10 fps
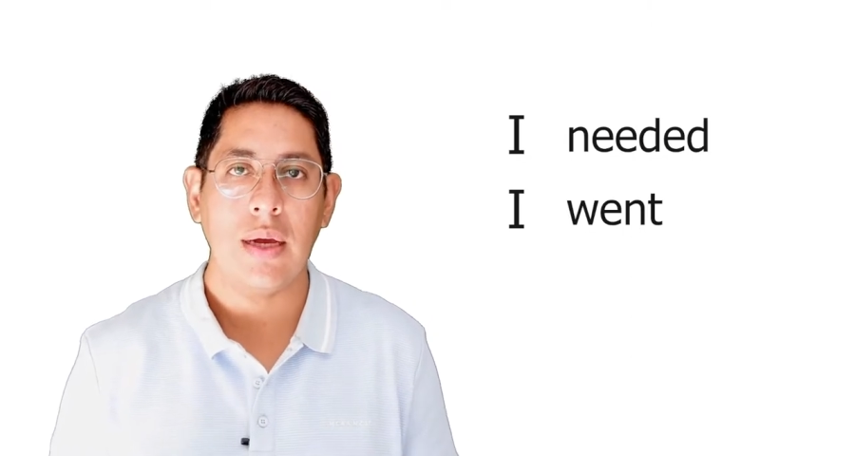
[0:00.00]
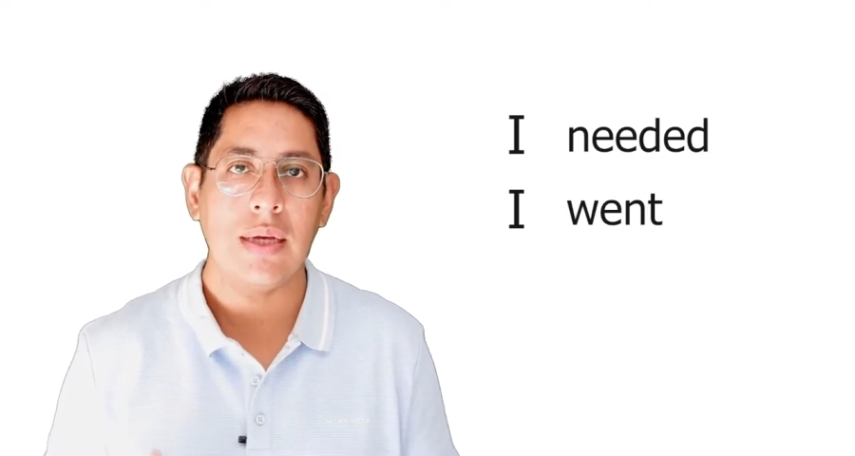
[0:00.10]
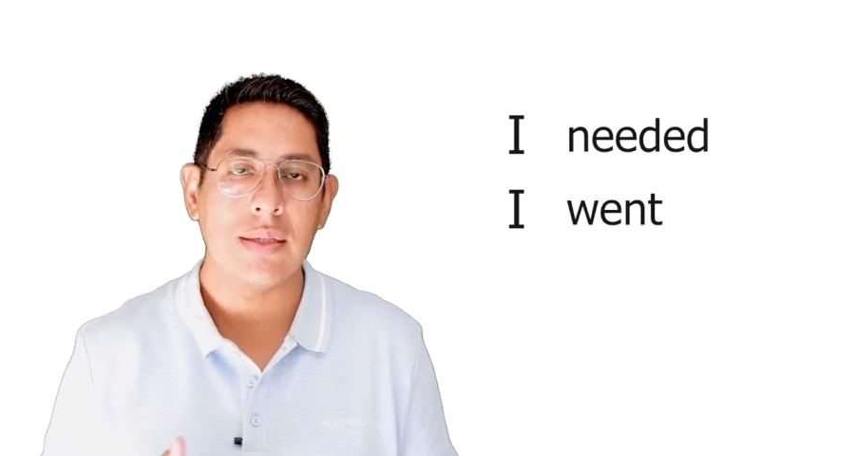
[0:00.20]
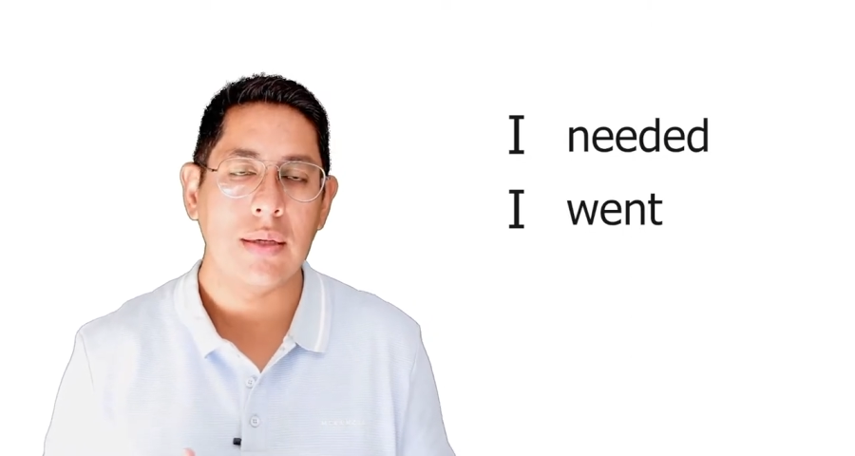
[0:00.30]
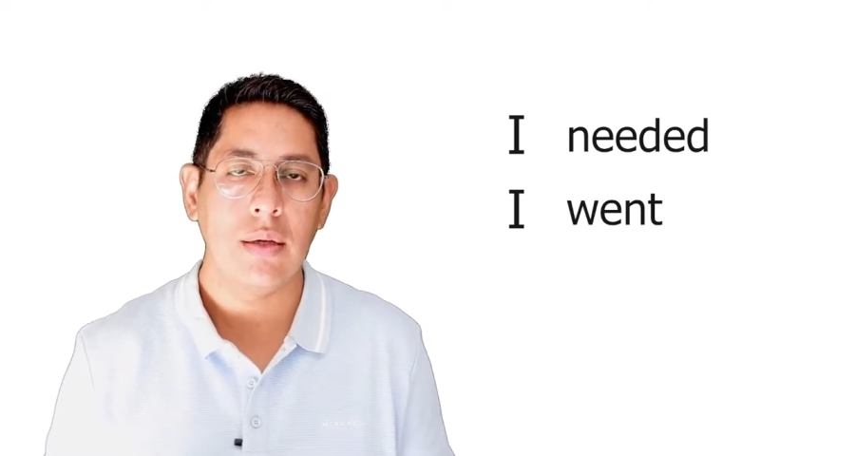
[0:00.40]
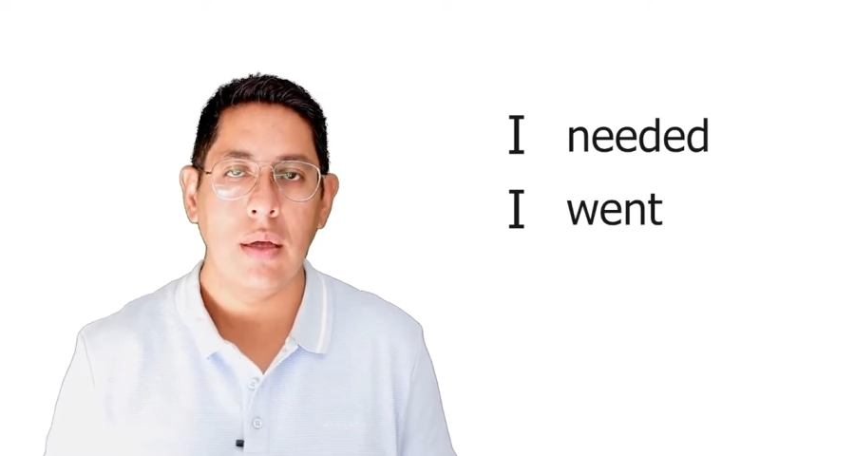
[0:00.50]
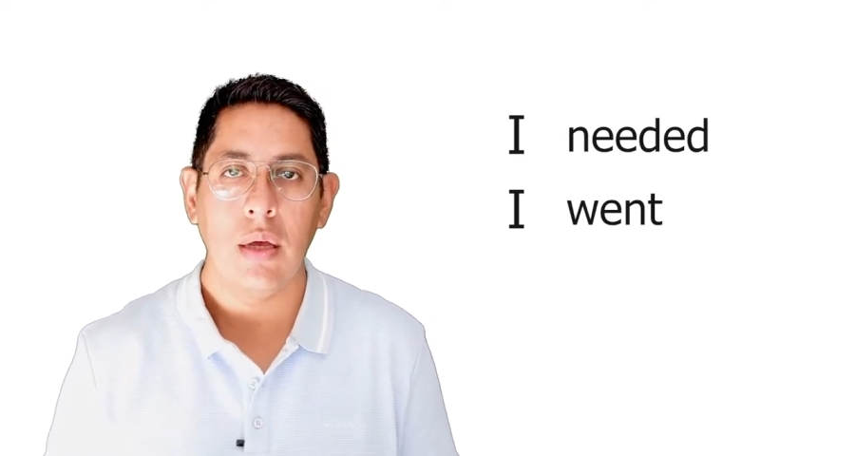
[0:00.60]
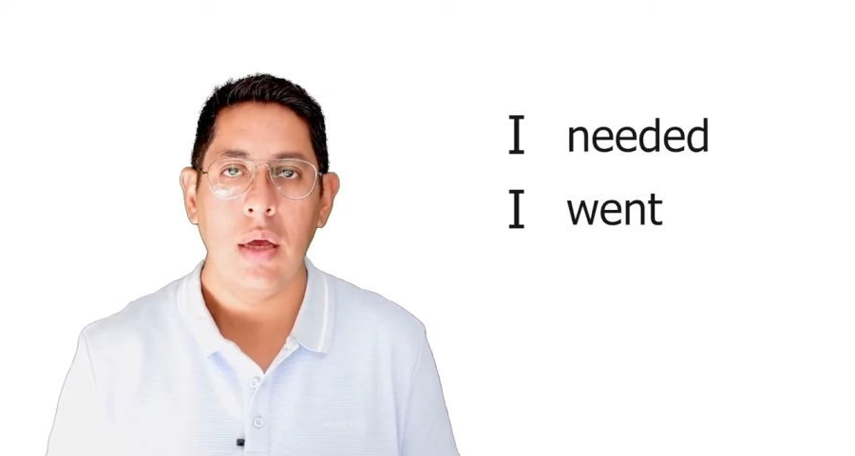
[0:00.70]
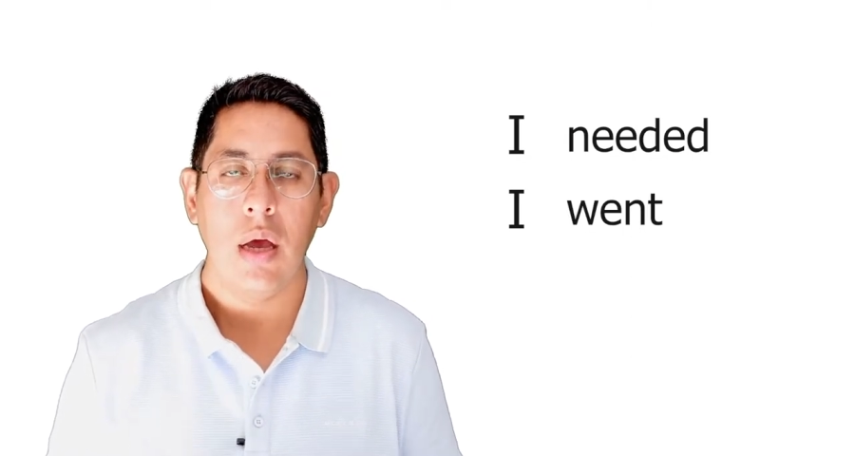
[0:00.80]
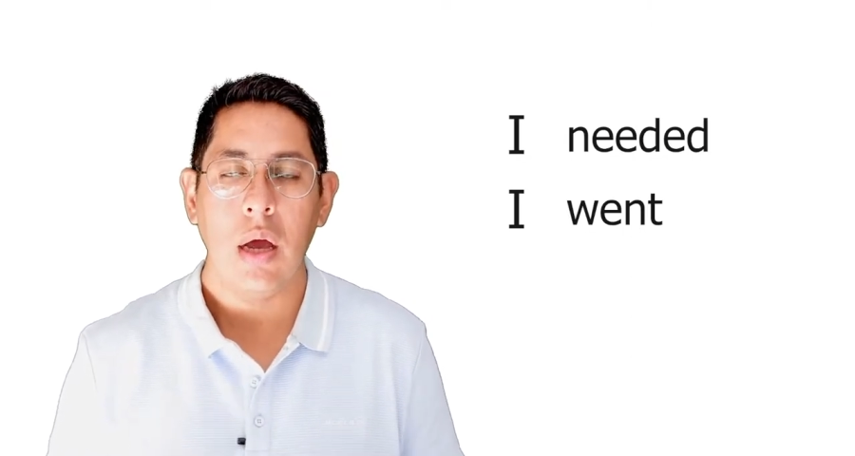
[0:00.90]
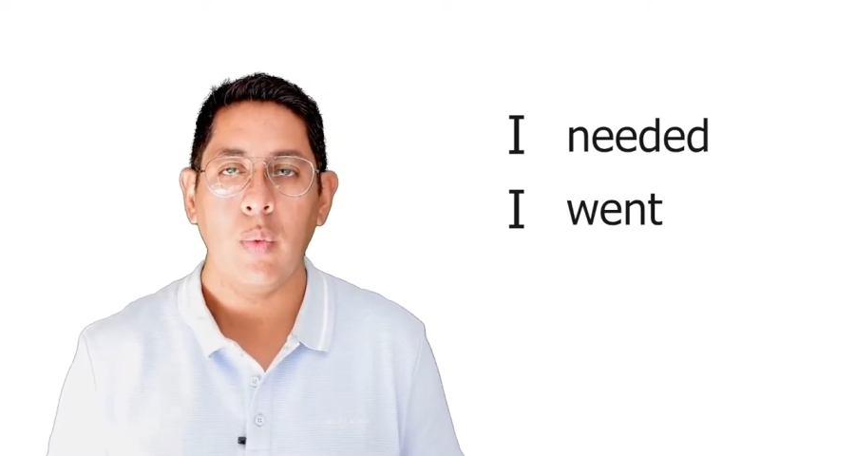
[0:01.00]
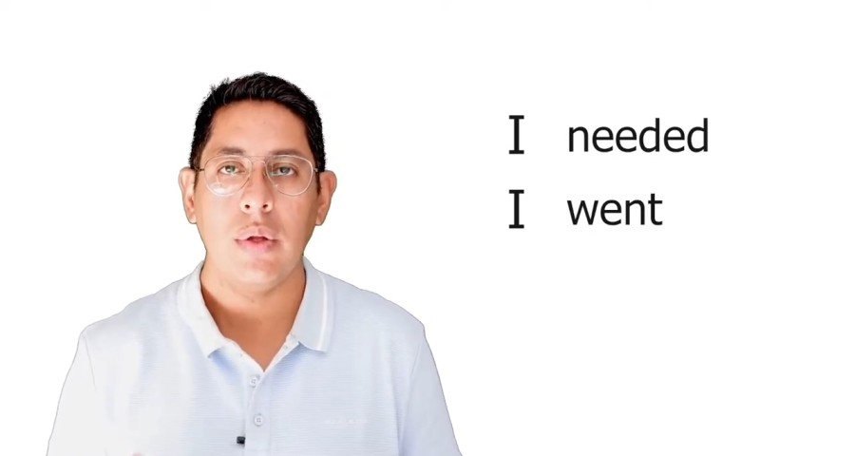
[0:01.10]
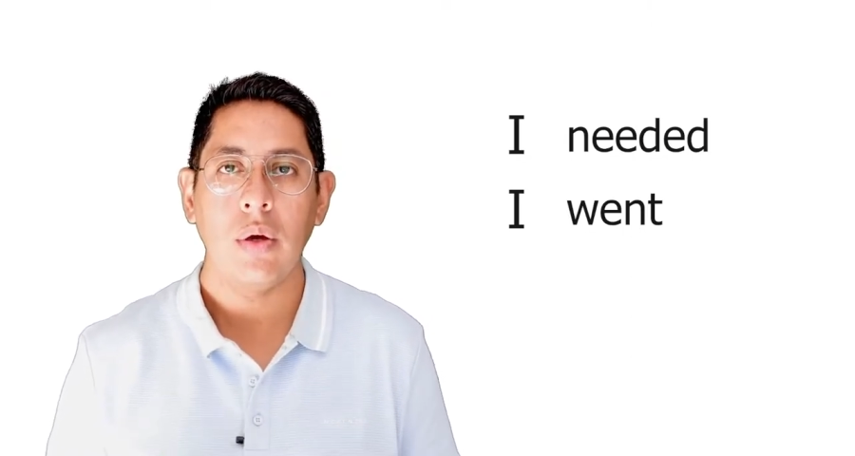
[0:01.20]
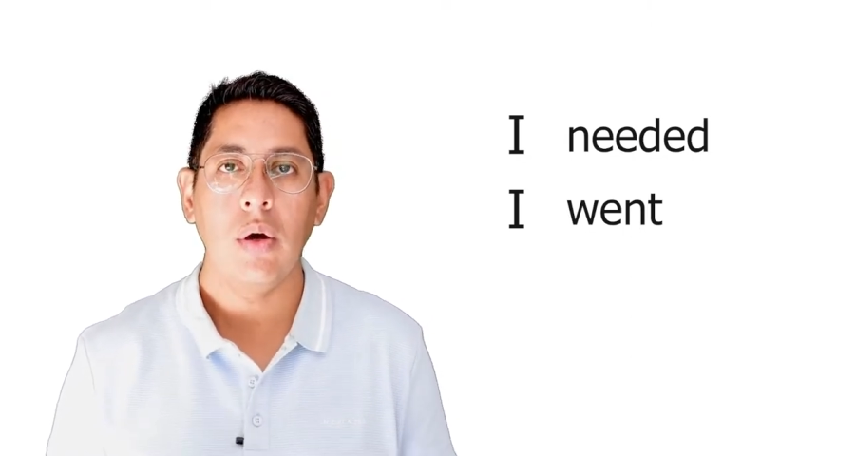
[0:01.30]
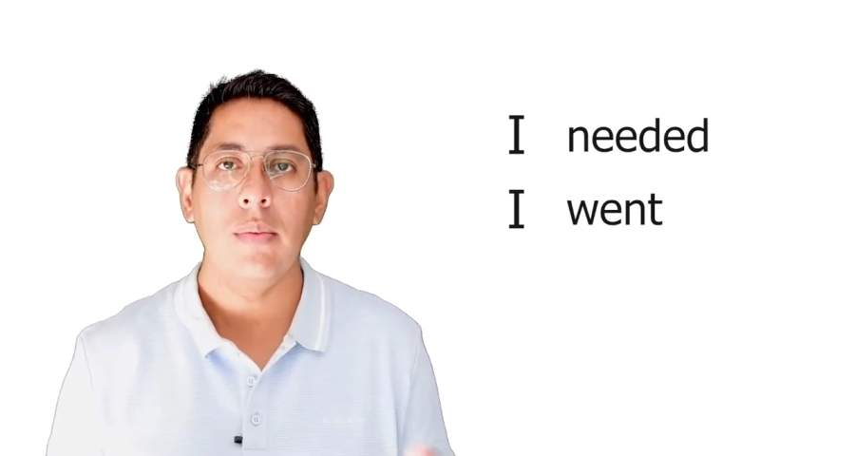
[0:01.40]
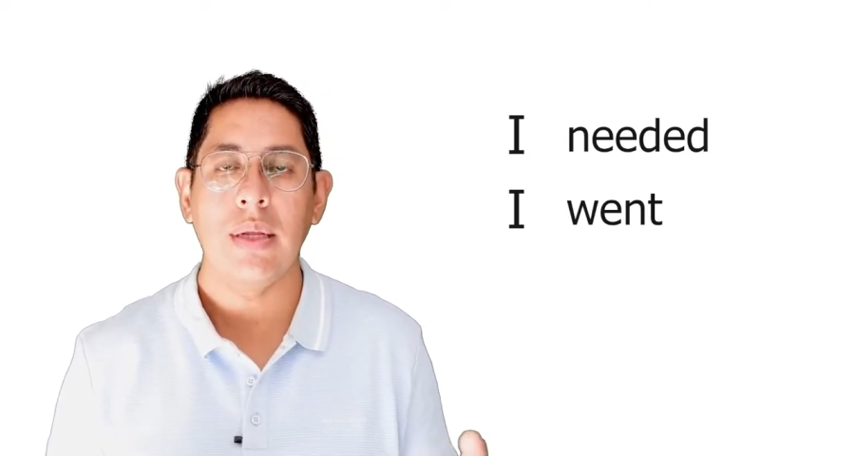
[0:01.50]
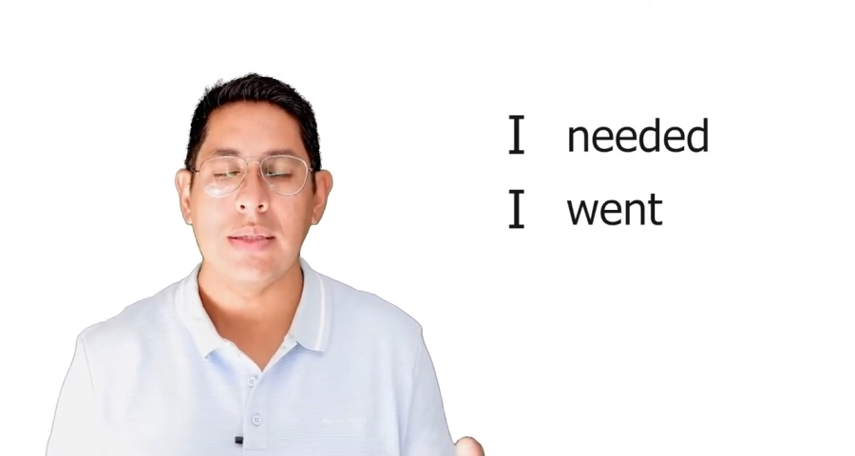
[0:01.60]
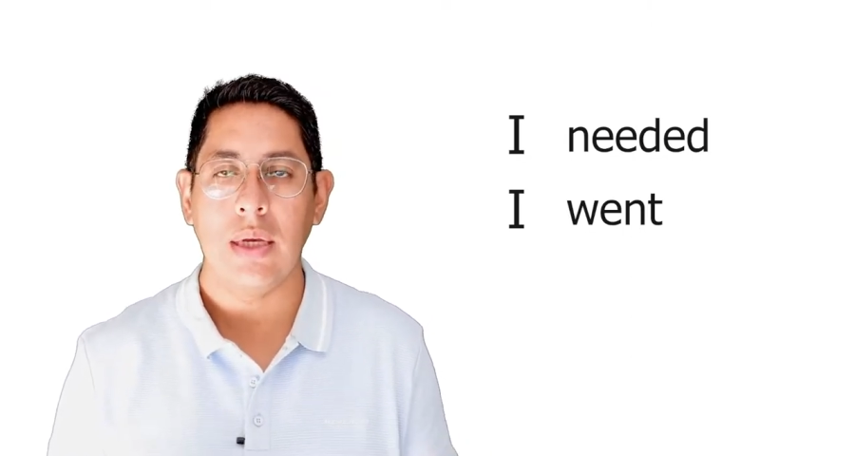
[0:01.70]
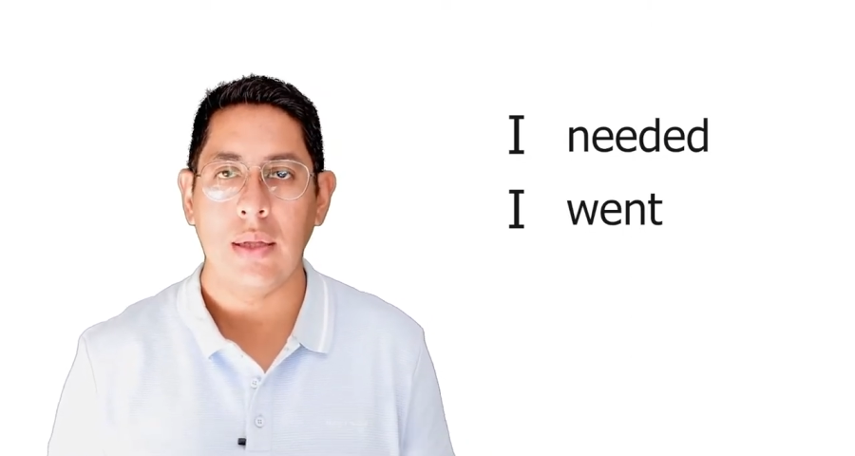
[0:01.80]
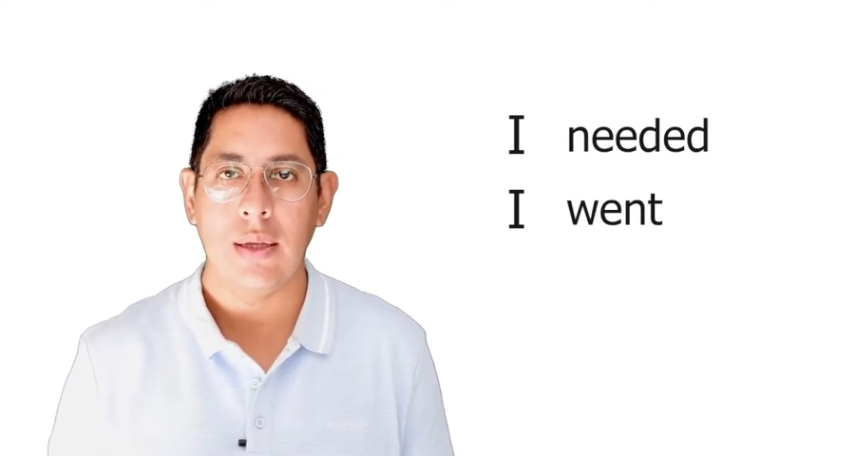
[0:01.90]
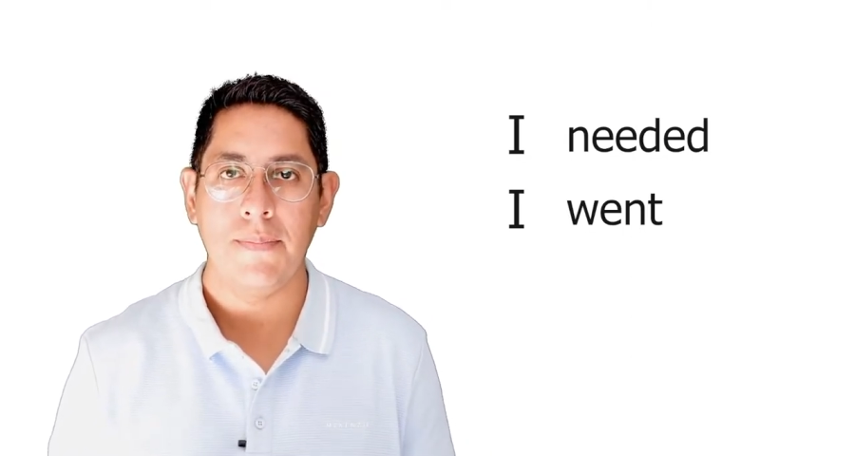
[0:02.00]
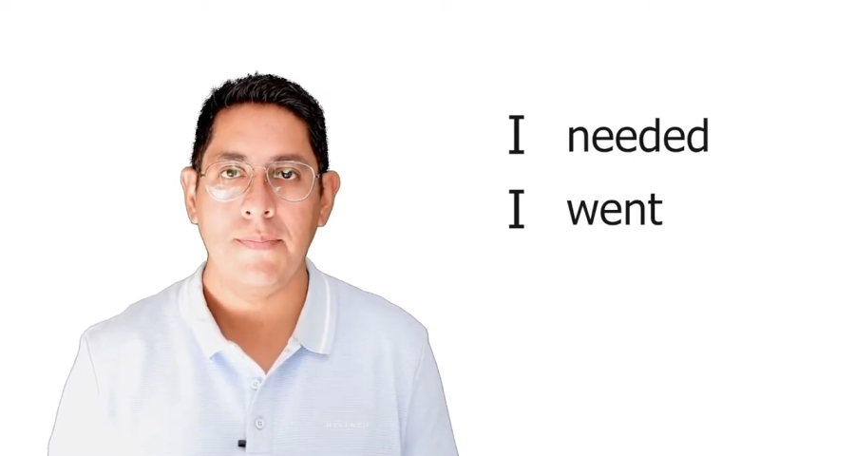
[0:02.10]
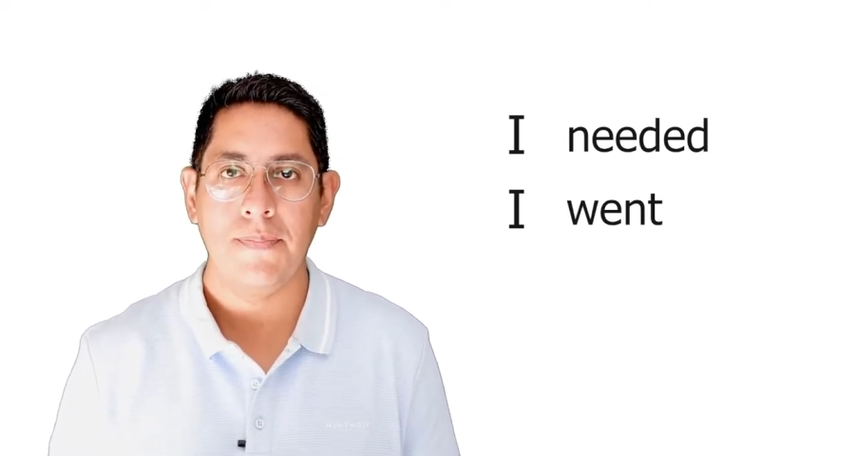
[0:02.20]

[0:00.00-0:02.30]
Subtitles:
casa. I went home last night.